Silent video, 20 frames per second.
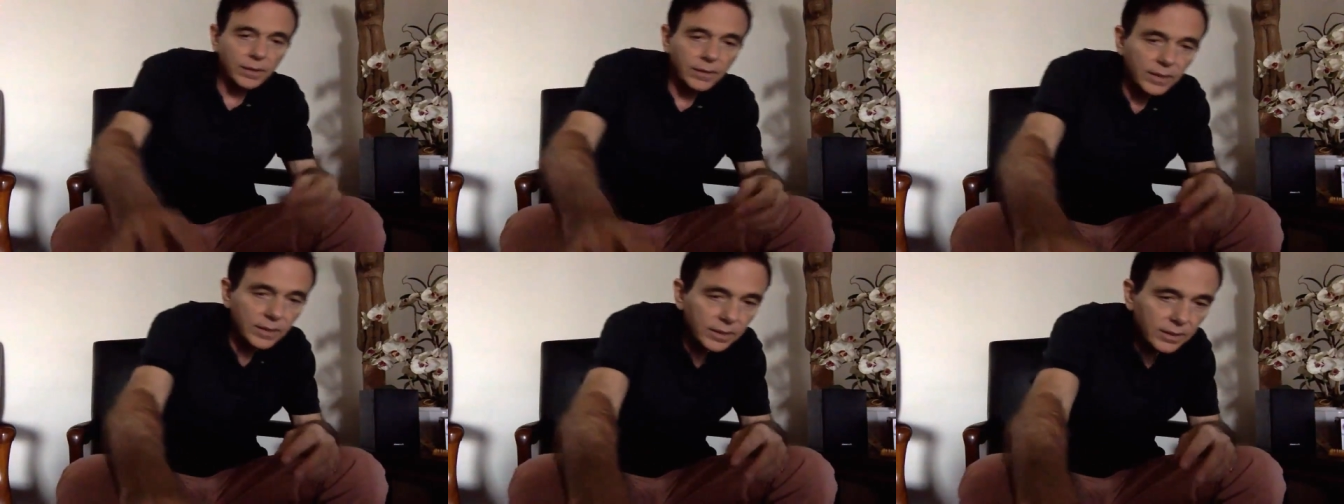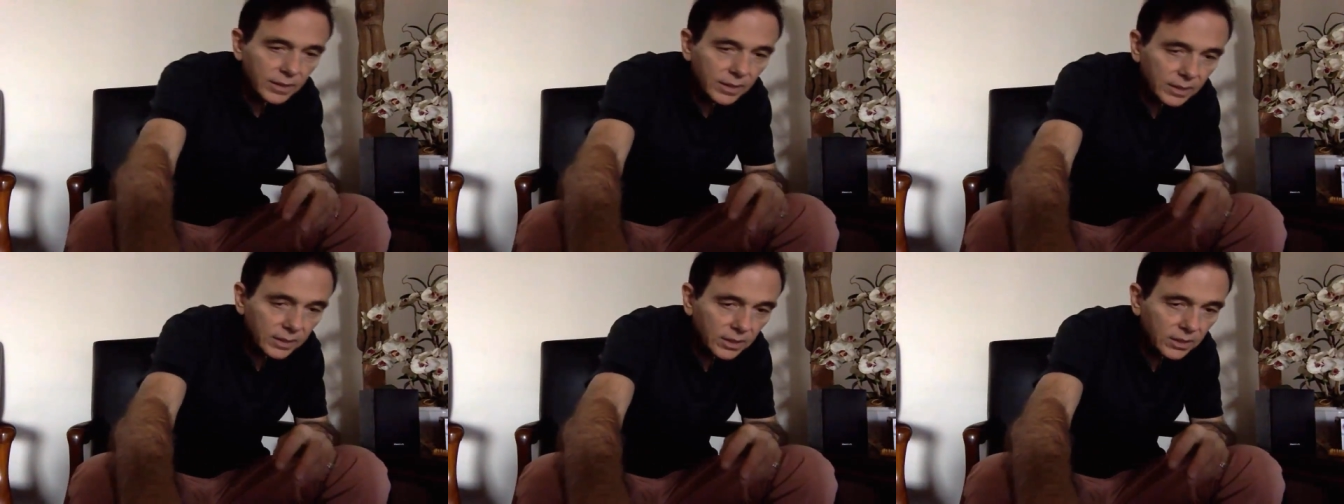
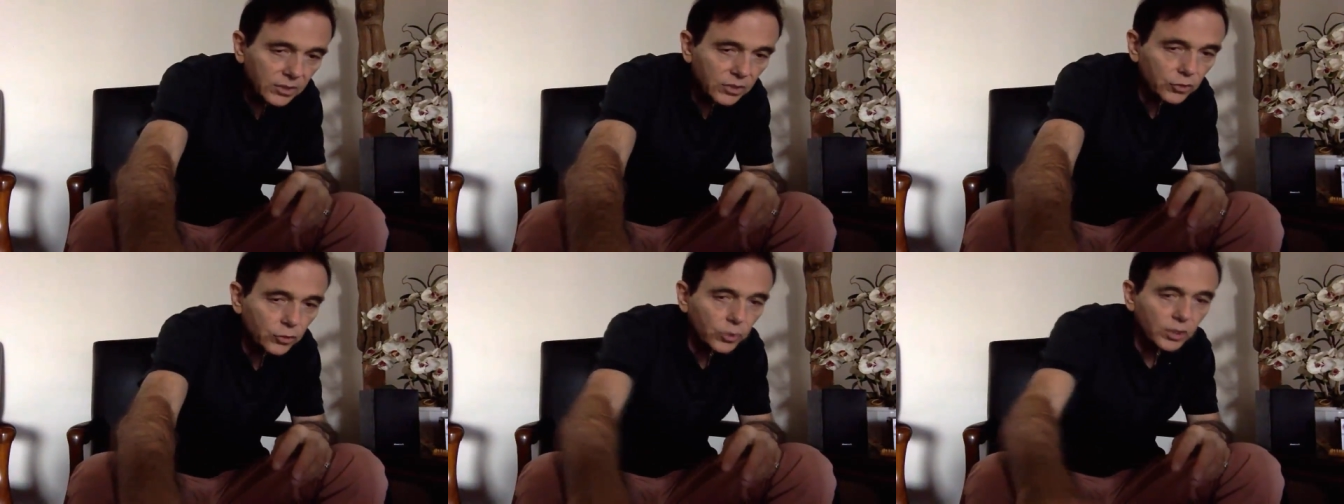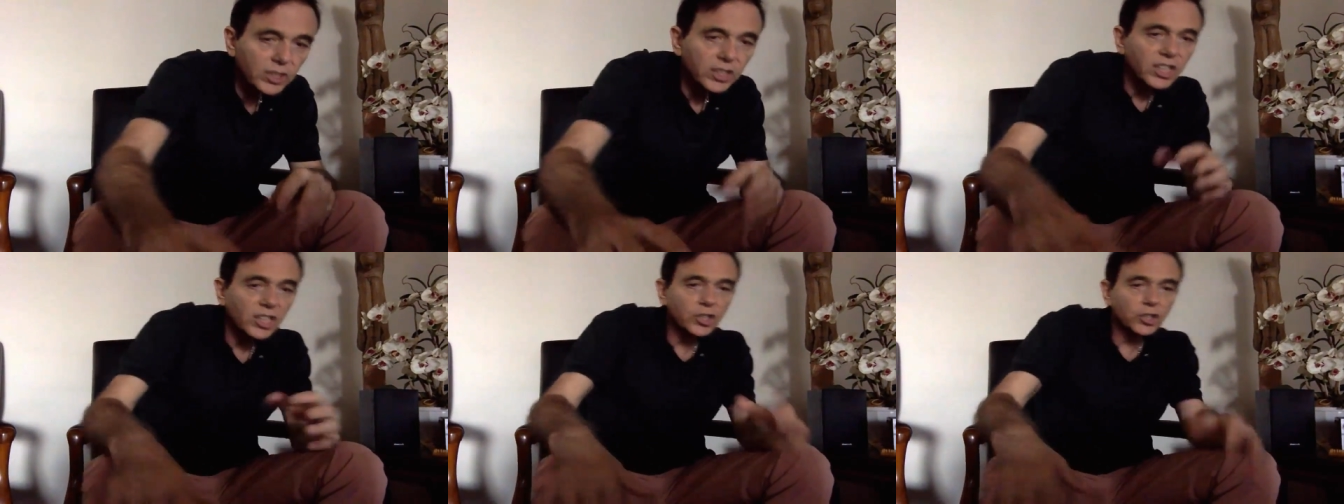this, this is
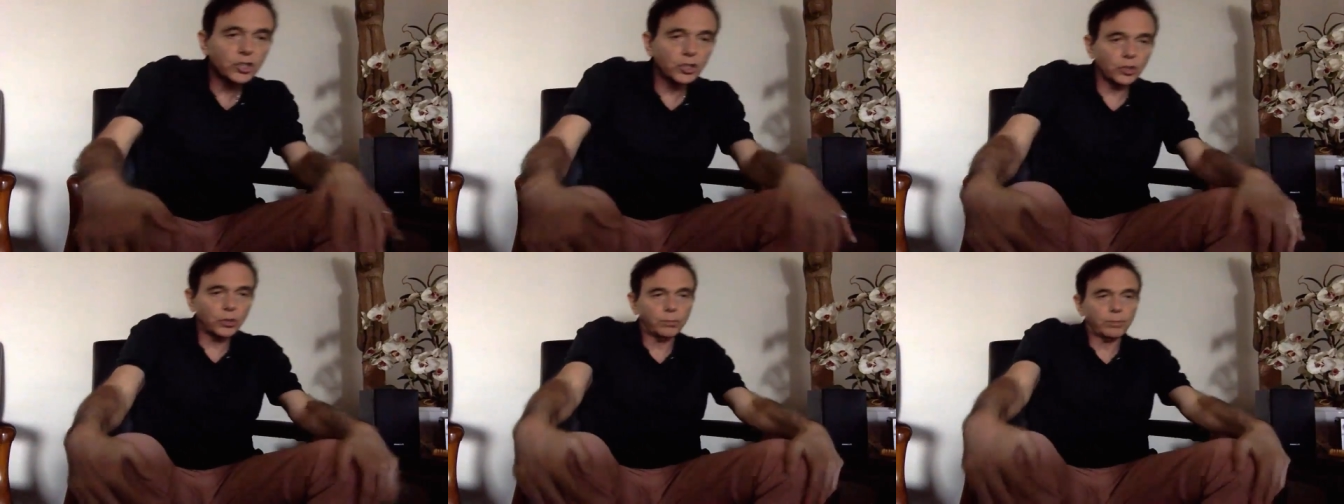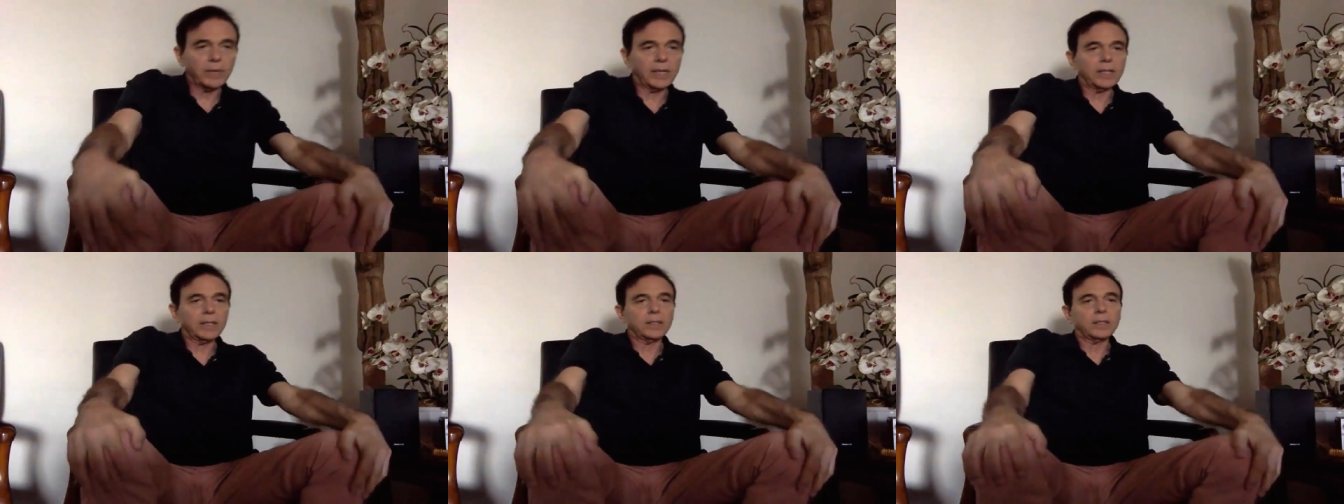
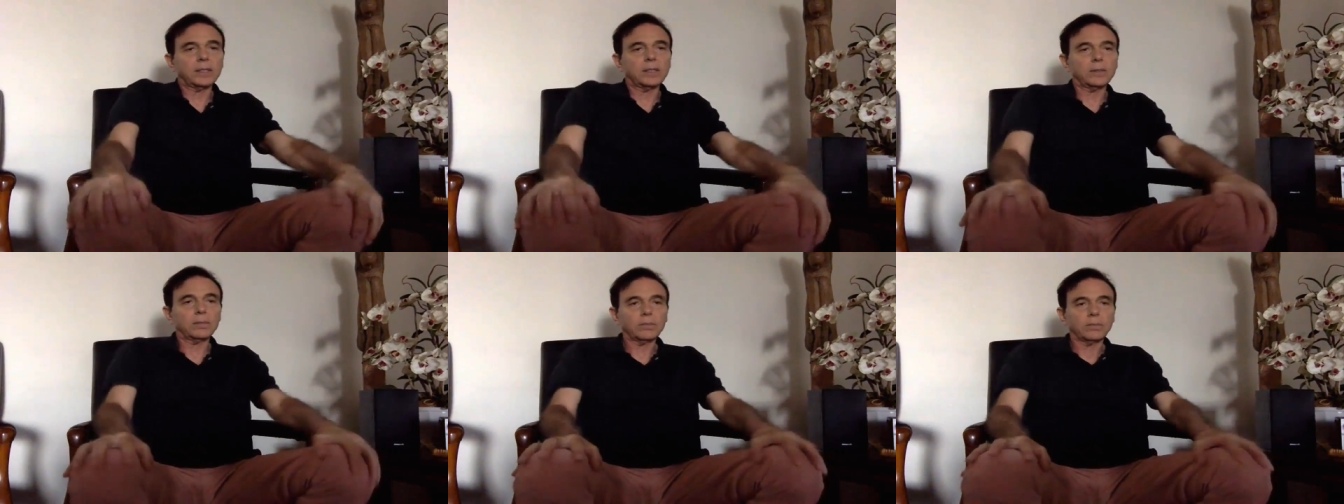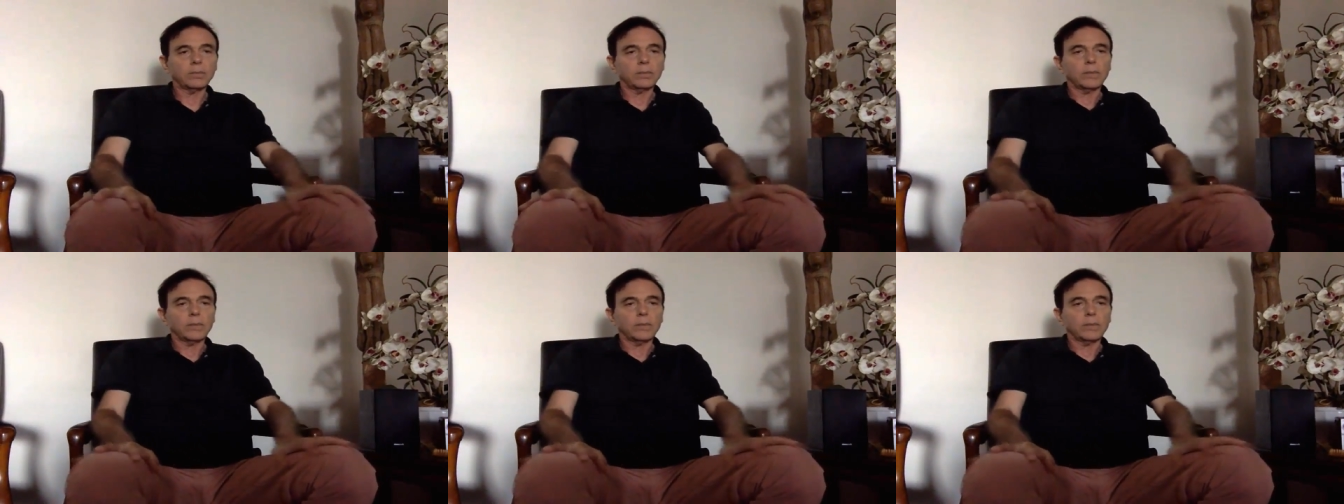traditional medicine.